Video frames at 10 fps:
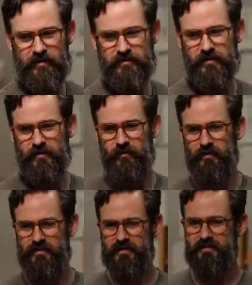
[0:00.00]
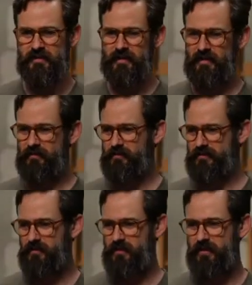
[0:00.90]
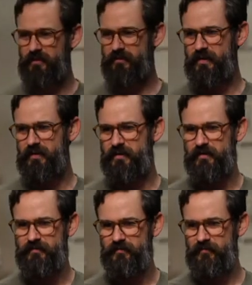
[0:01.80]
so everyone can see what's going on over here.